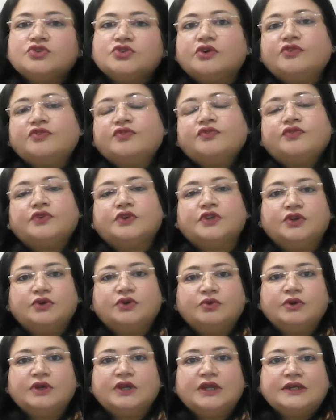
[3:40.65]
of,
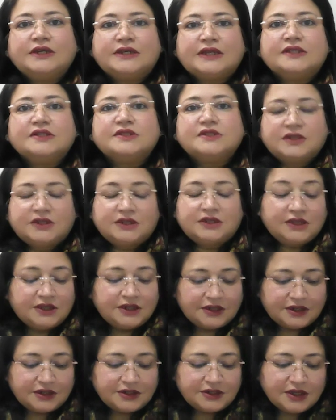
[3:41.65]
intensity
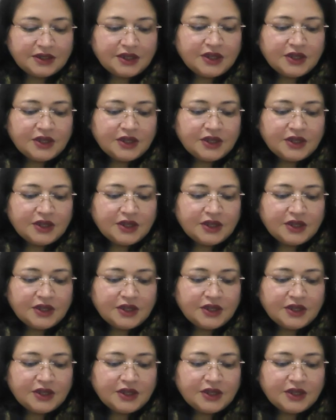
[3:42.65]
in it.